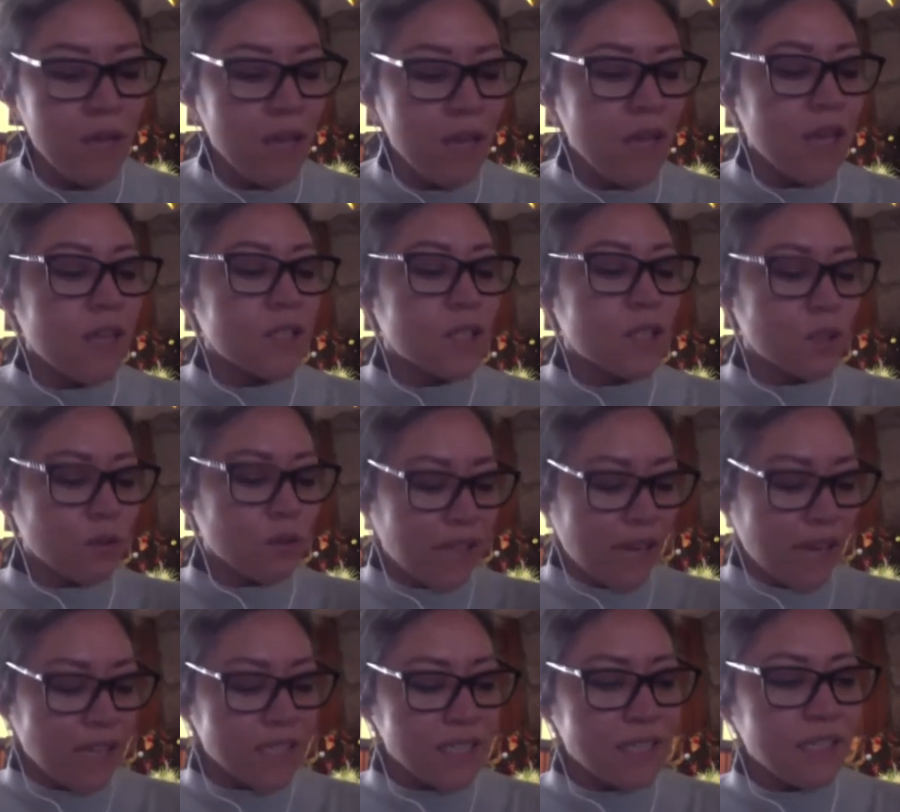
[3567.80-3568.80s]
So
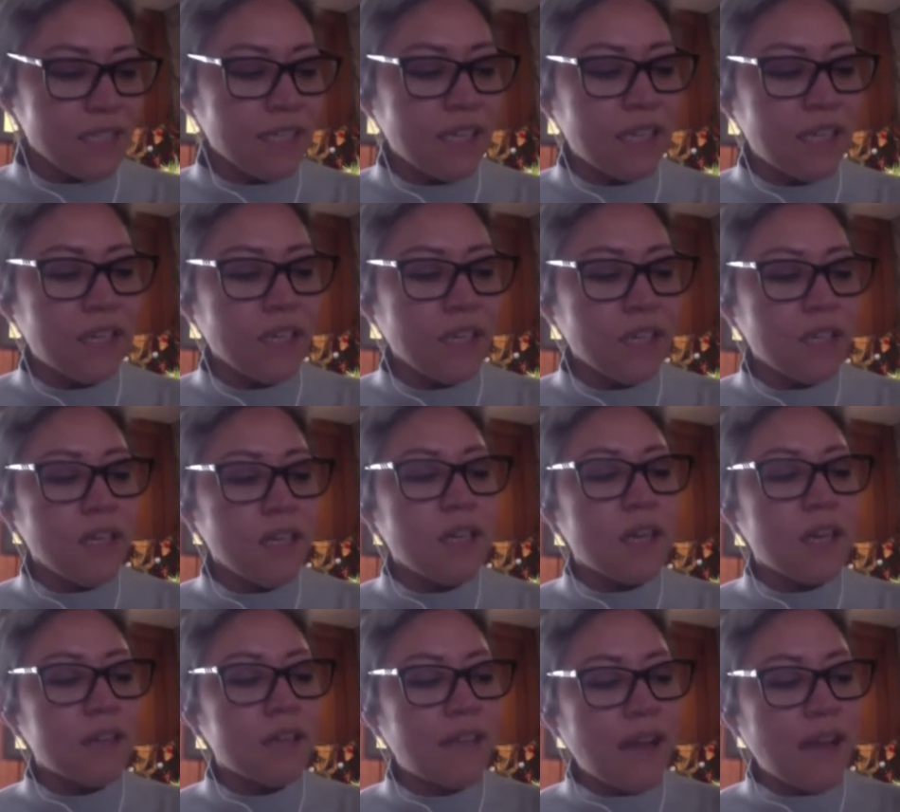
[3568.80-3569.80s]
that thing,
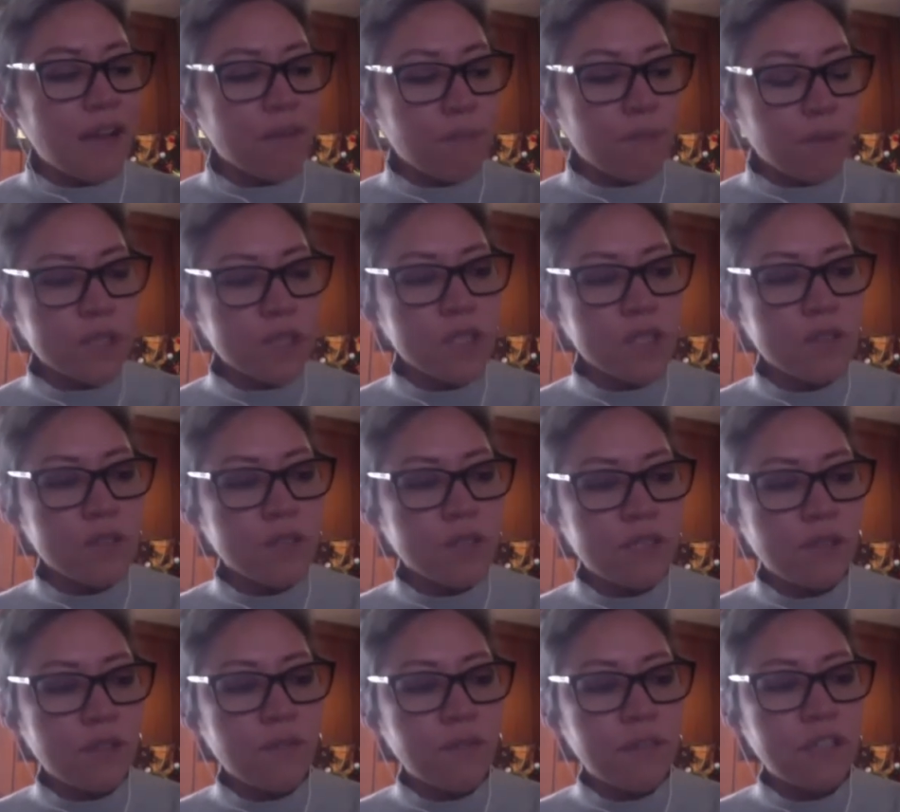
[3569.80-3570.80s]
that personal
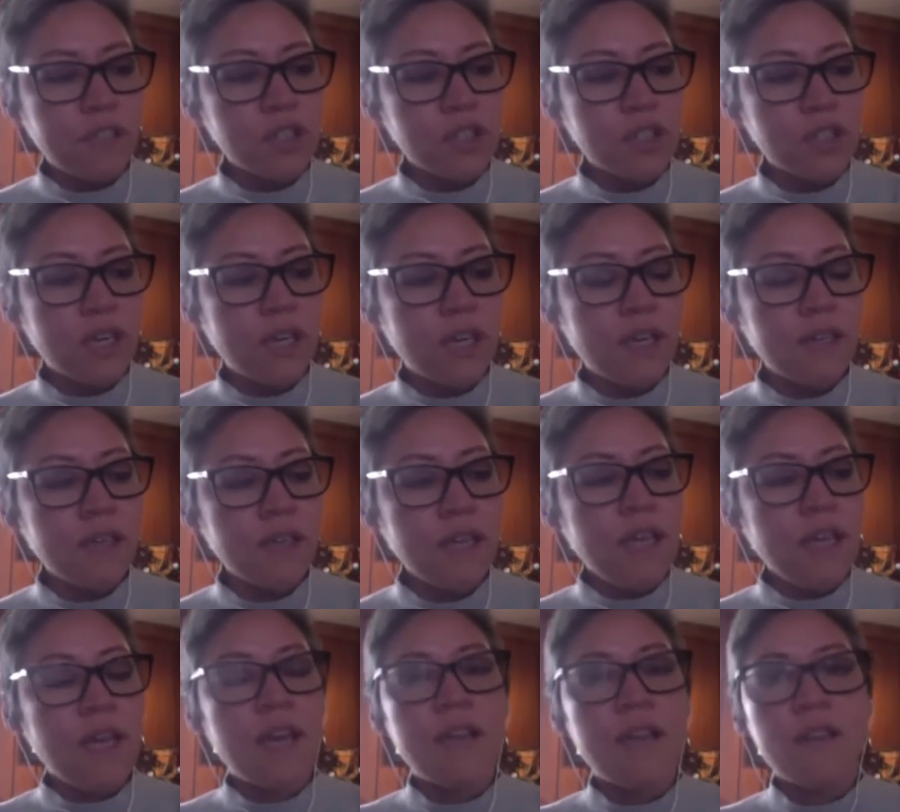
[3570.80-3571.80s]
reflection,
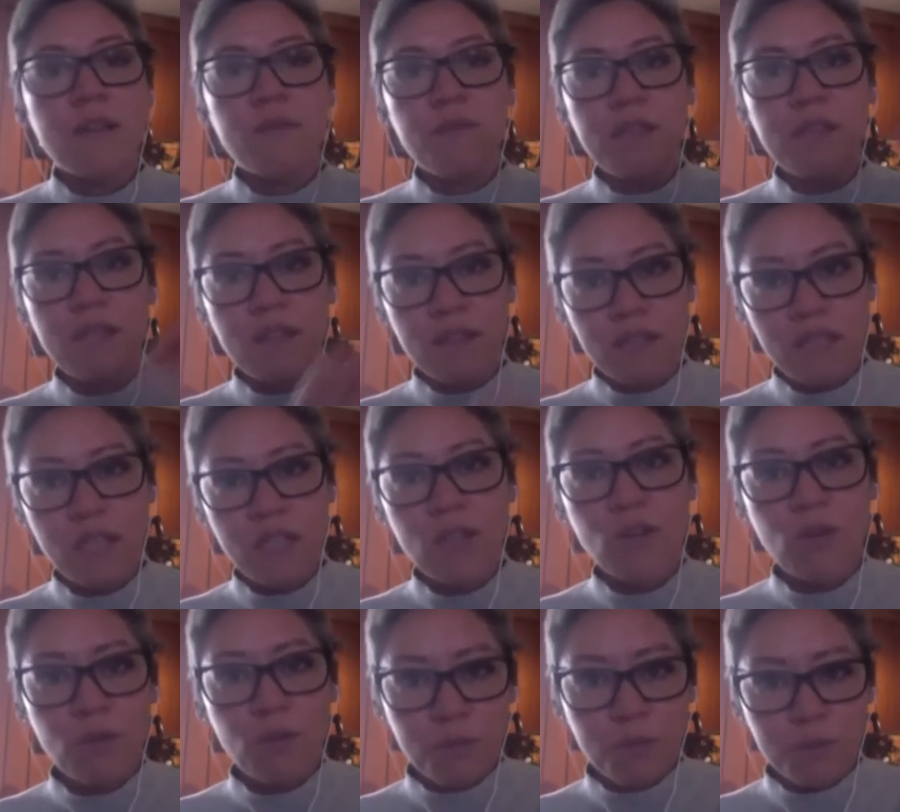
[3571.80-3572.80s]
and with, you
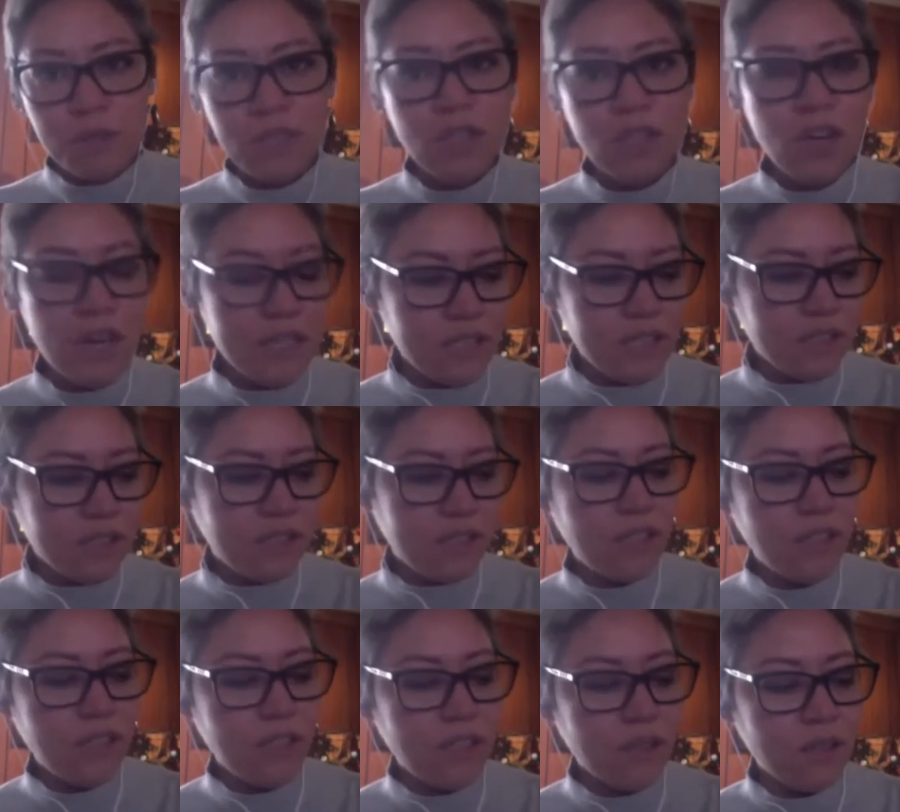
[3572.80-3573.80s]
know, regarding
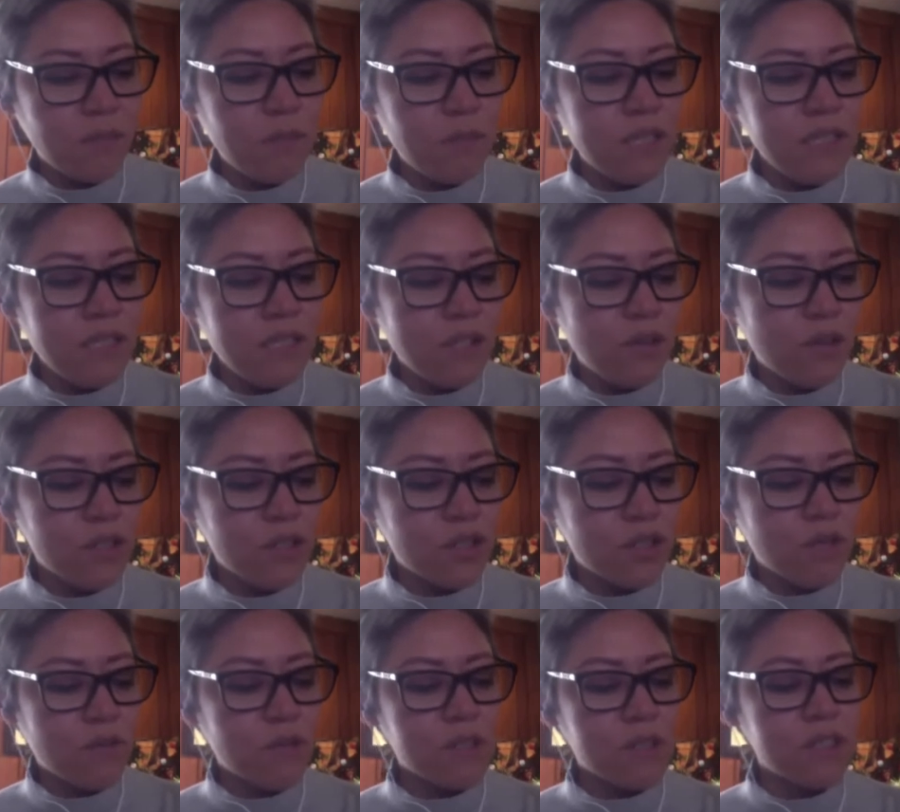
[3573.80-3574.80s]
the Mindy
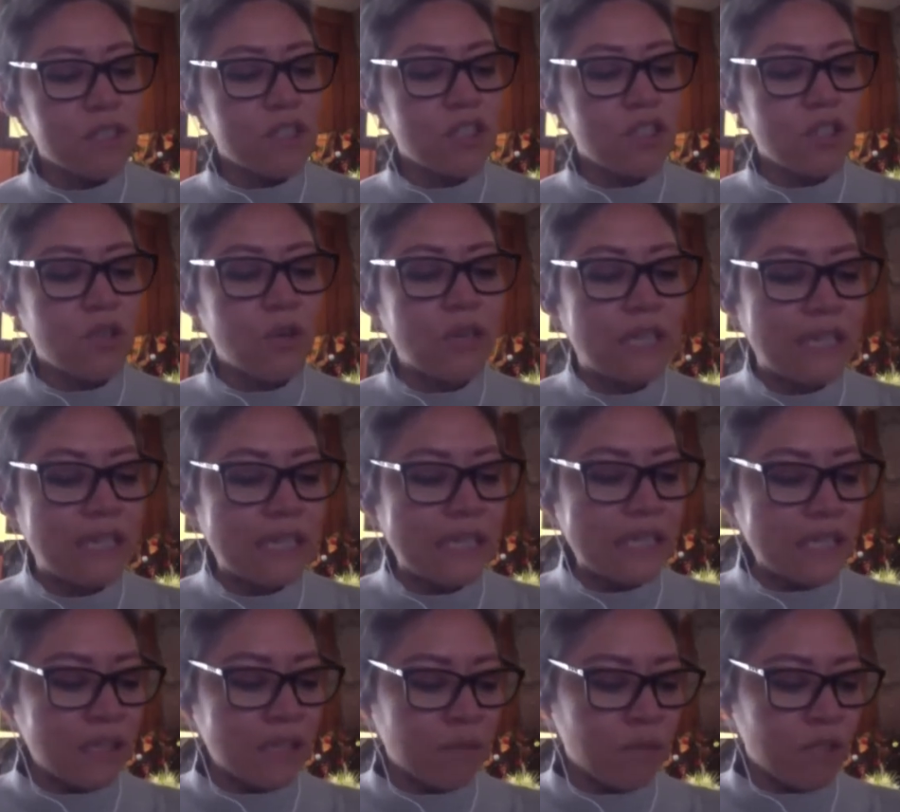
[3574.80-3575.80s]
question, was, you know,
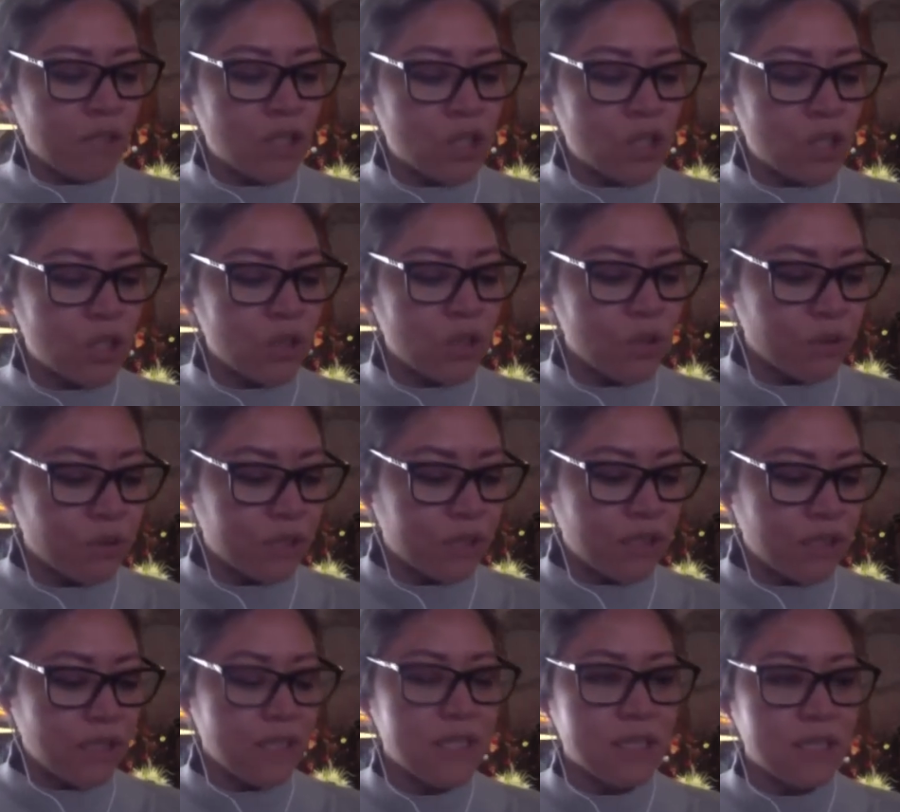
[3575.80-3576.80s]
leading me to
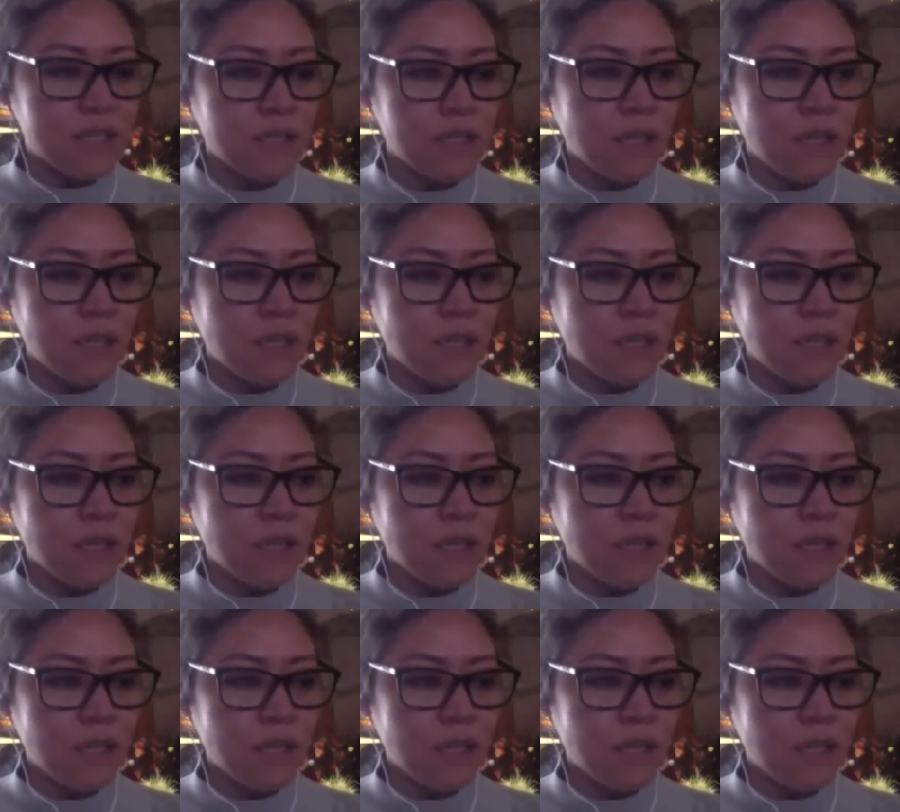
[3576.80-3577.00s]
this